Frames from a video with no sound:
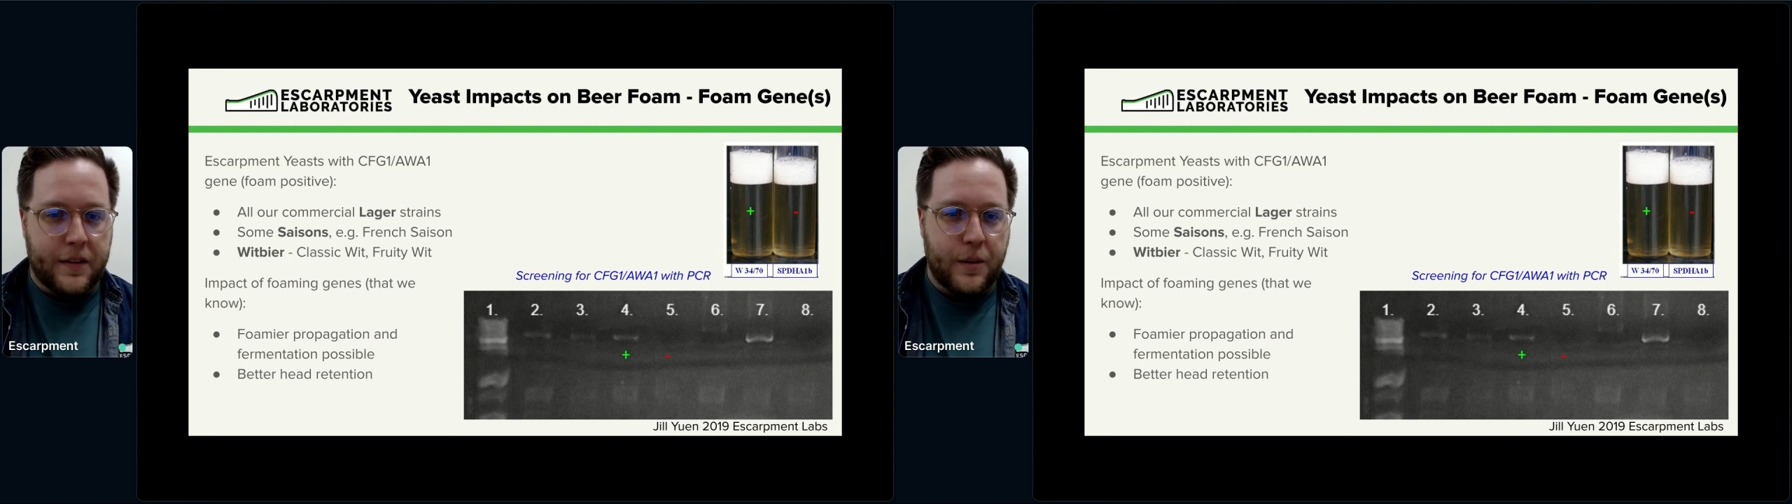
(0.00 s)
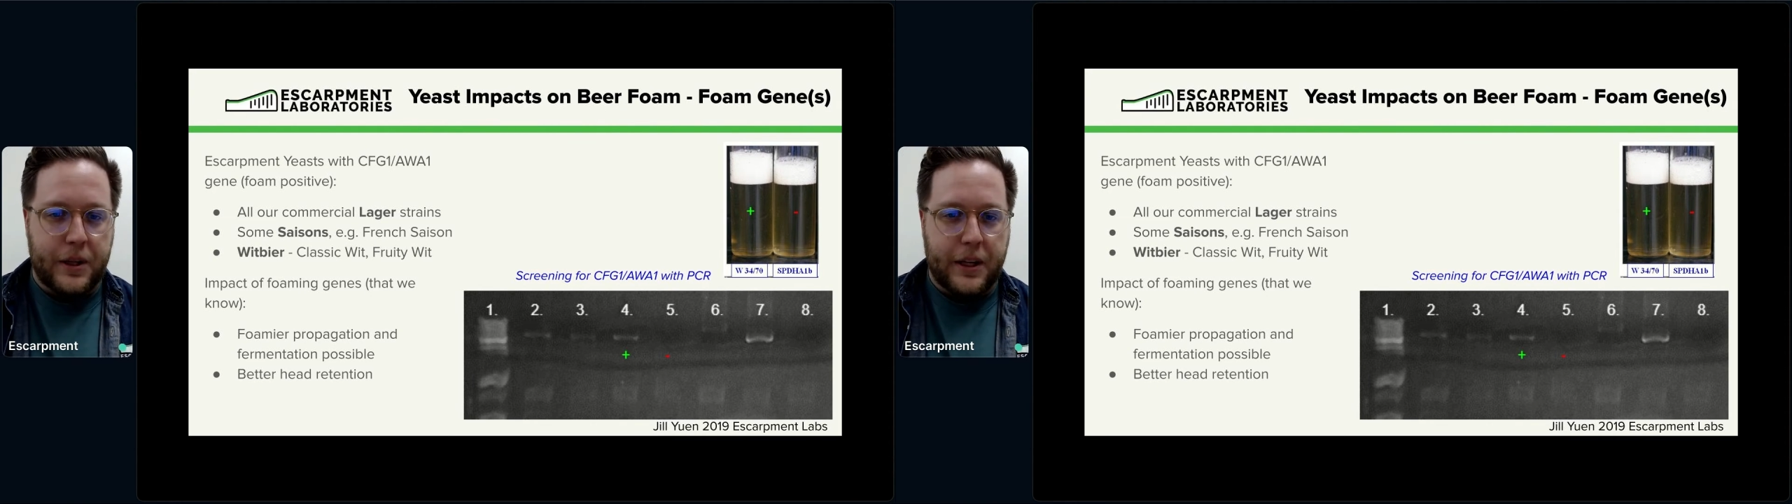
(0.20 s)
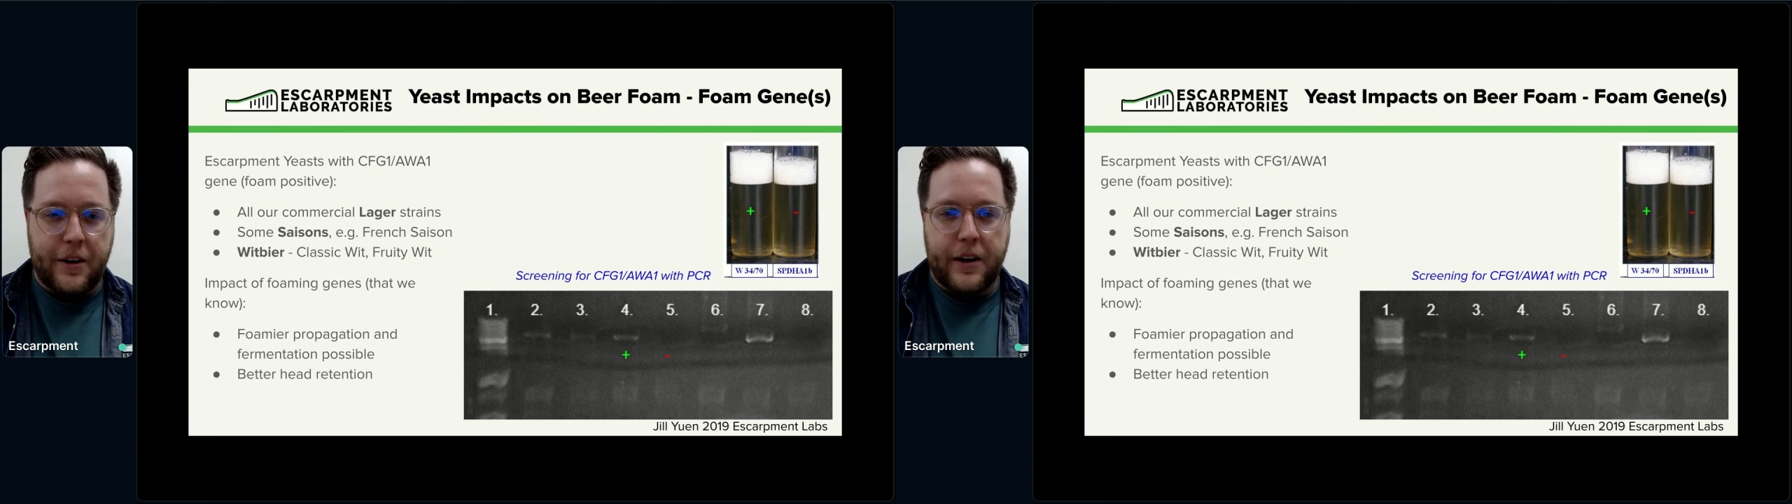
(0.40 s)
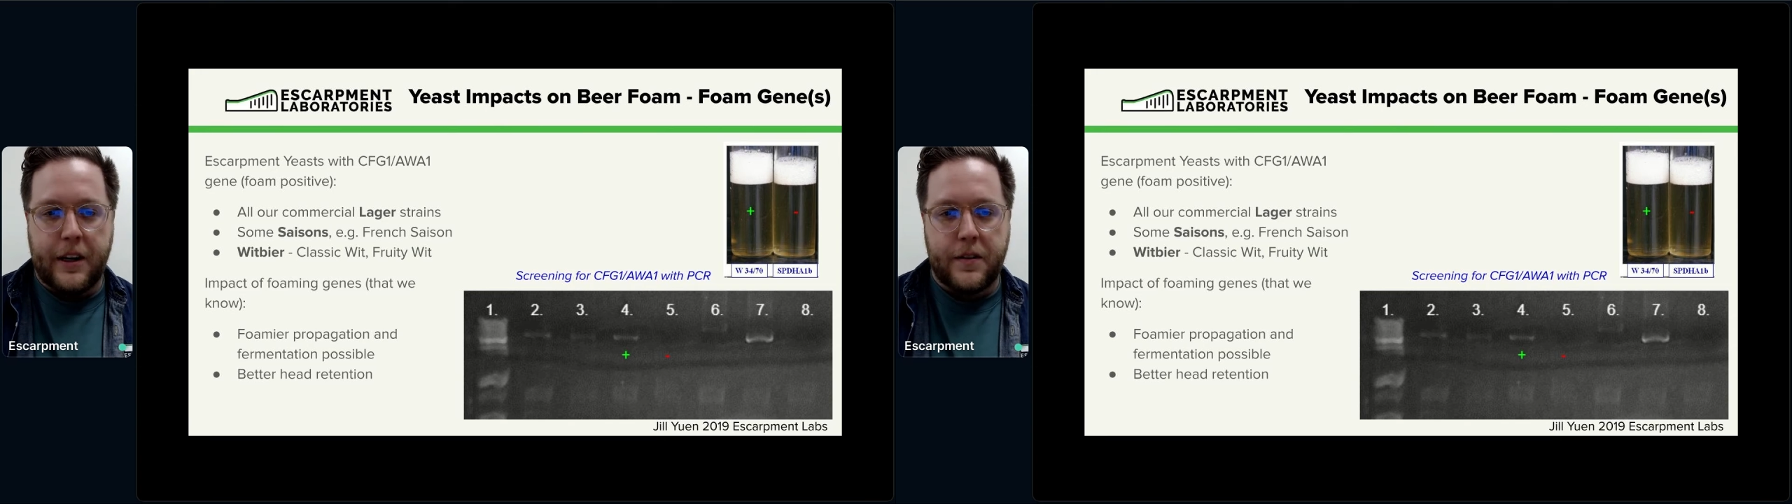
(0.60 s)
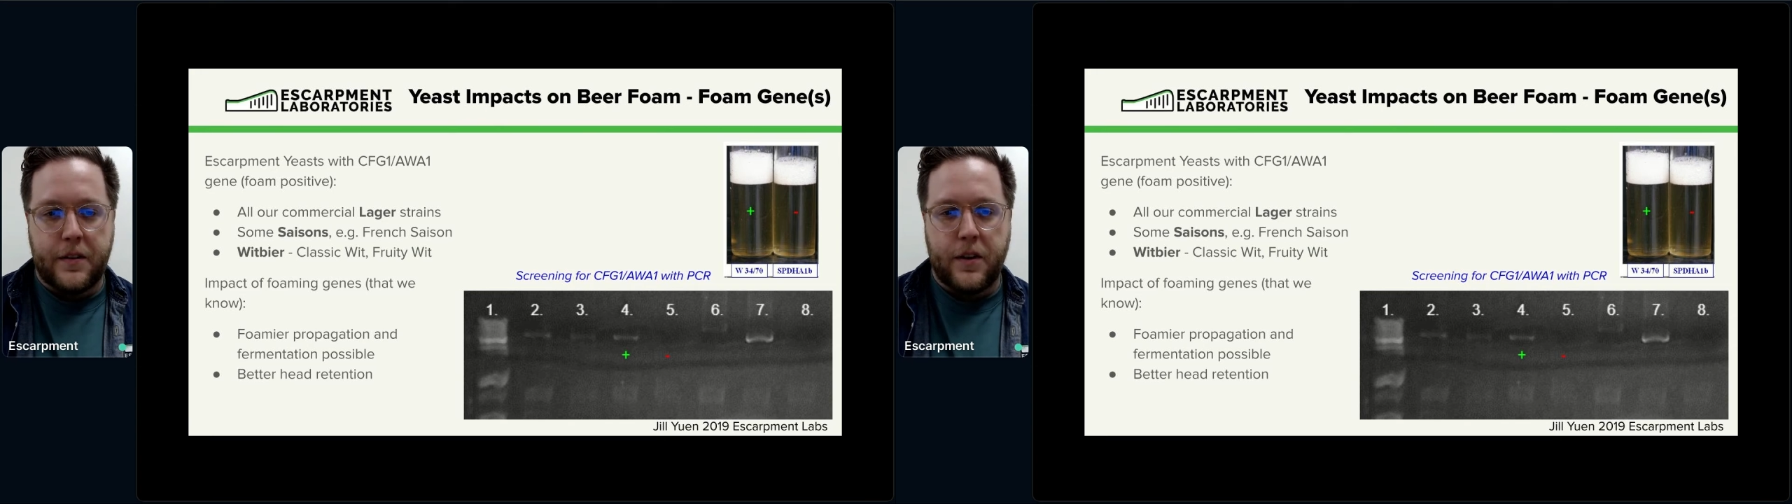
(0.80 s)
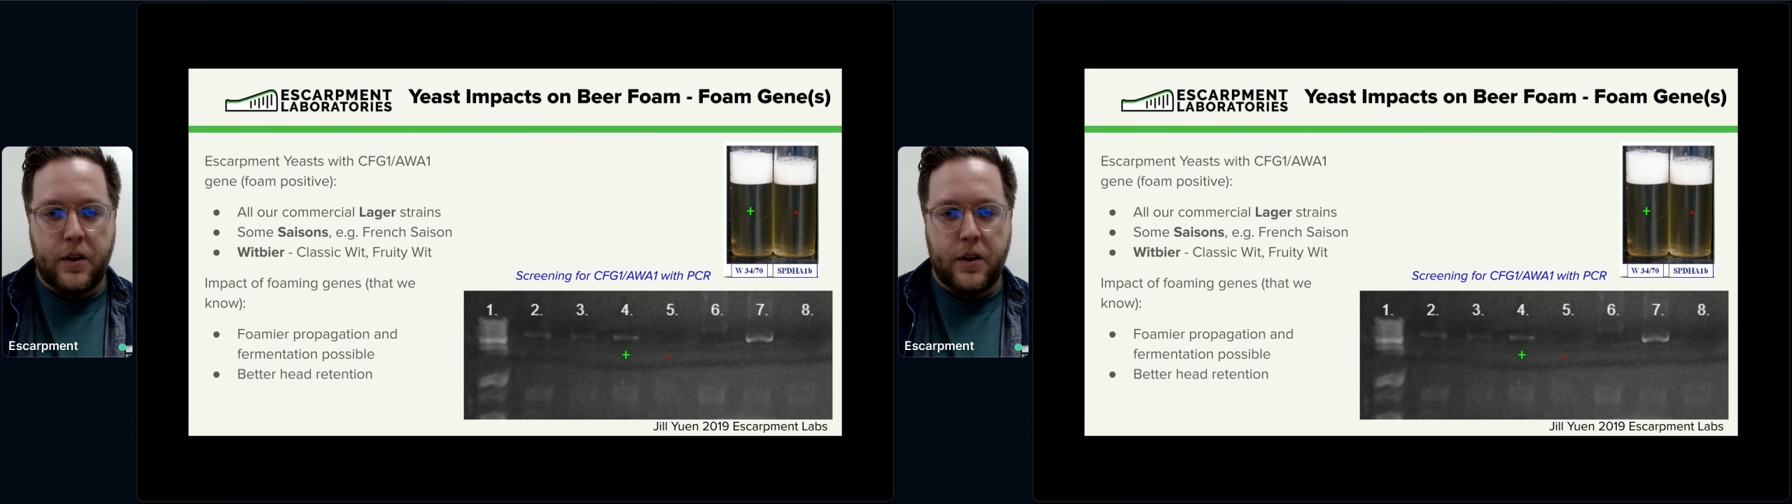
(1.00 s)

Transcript: similarities.